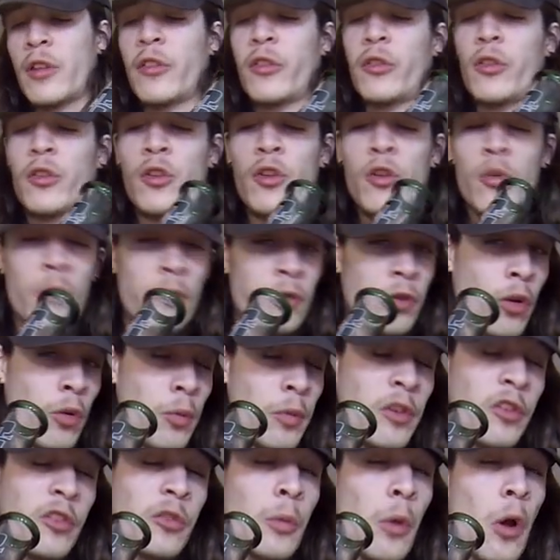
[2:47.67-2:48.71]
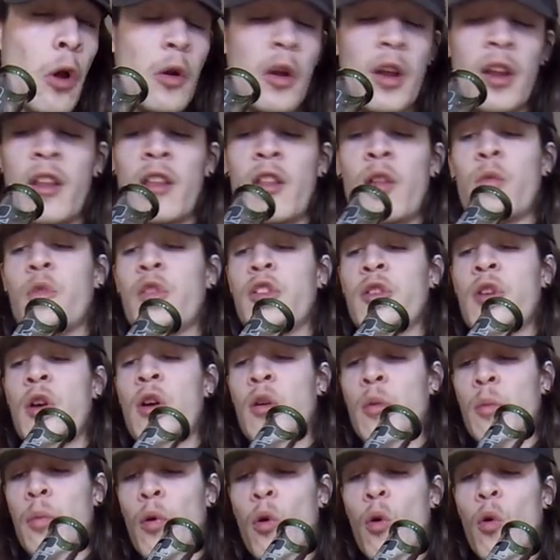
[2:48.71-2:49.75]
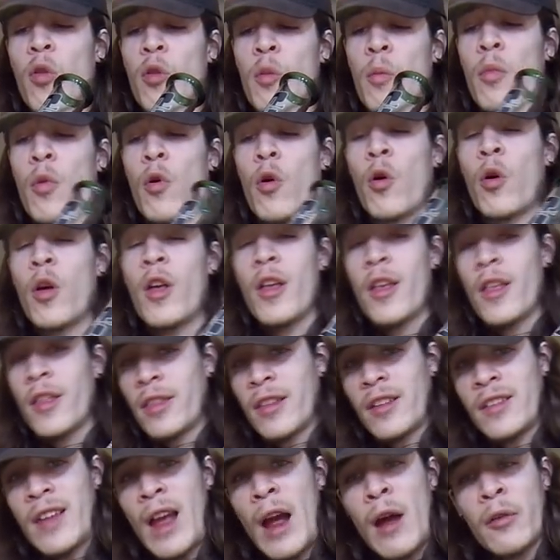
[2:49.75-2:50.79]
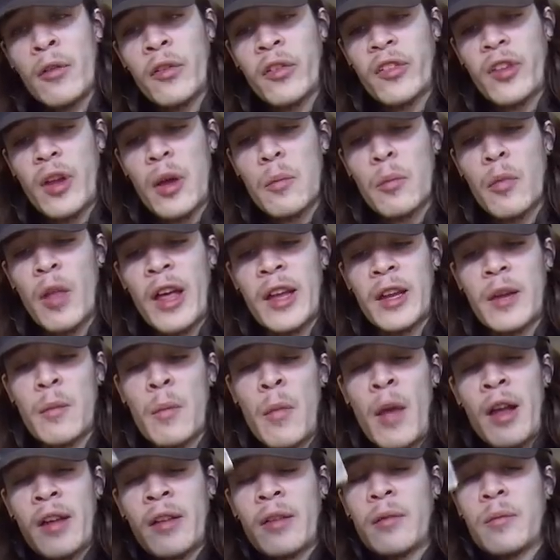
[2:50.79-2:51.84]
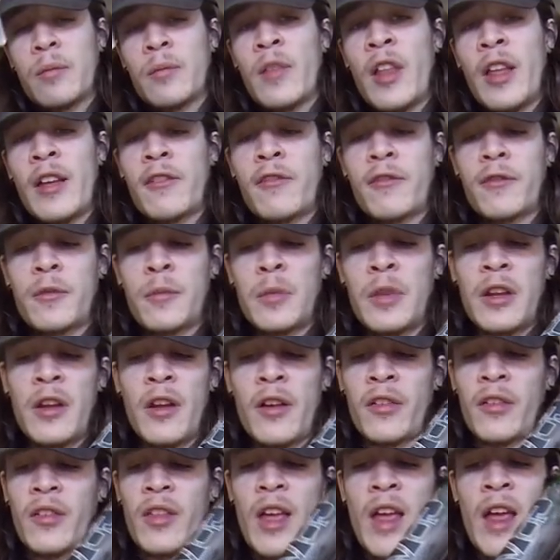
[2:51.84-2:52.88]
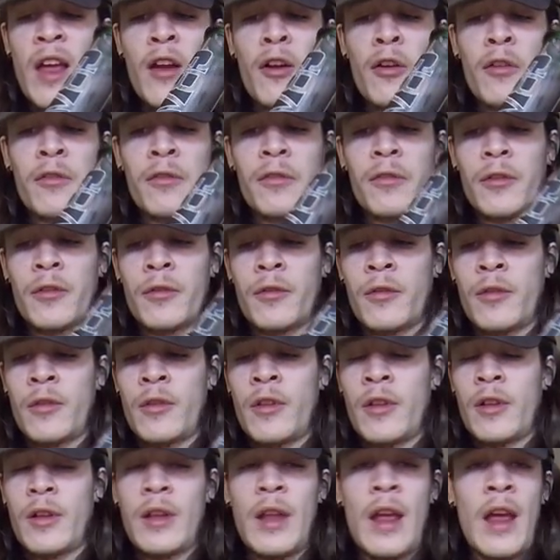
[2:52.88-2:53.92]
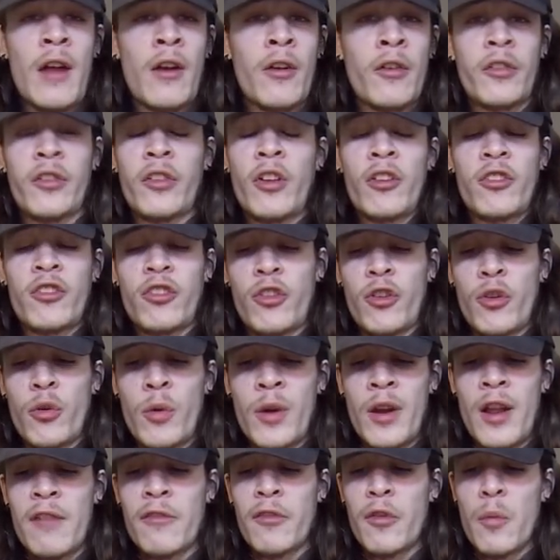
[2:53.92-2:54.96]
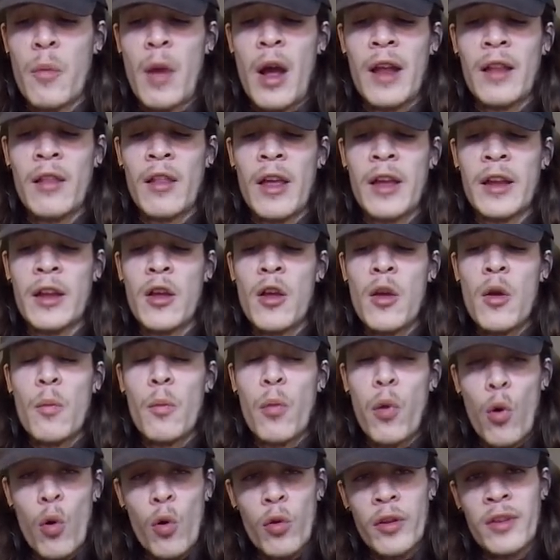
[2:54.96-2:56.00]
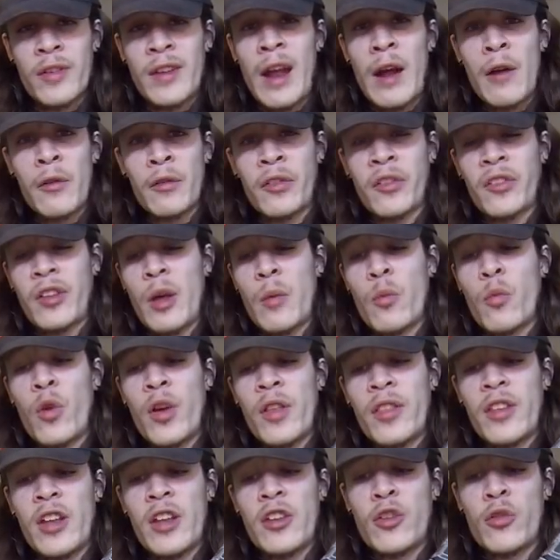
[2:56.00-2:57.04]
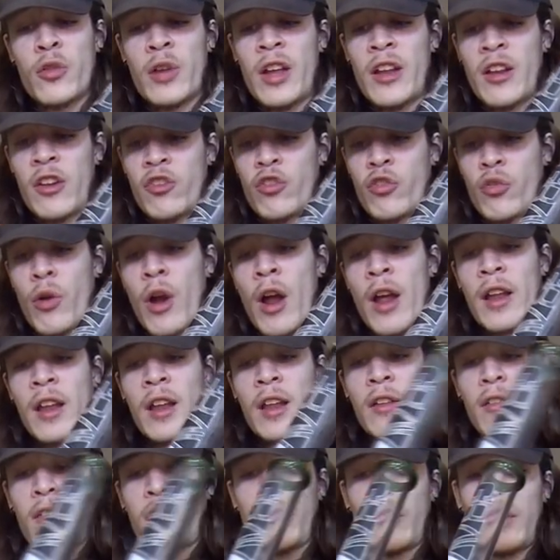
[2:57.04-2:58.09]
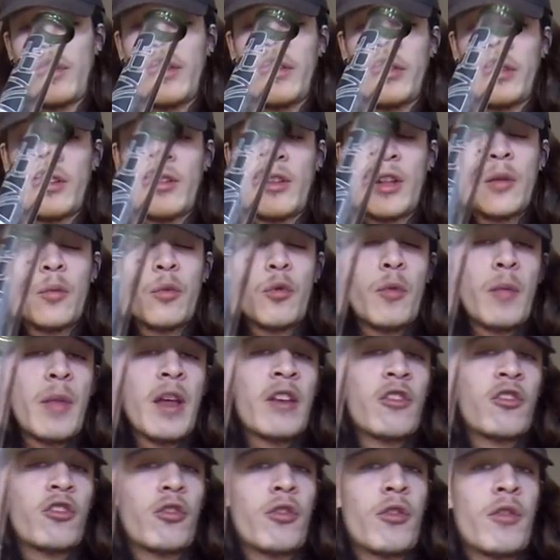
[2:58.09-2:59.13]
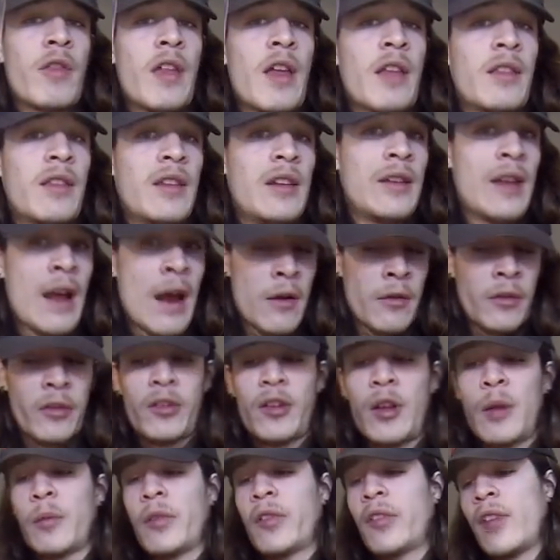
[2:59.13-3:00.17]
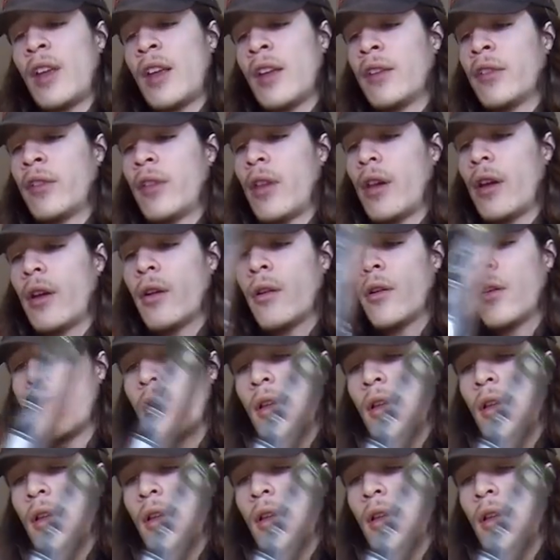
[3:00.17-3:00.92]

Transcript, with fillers: So you'll be smoking, and then when you go to pull the bowl, the downstem because the air suction or whatever might like pull the downstem with it, and you'll get a dry hit. So this clip will make sure that the downstem stays there.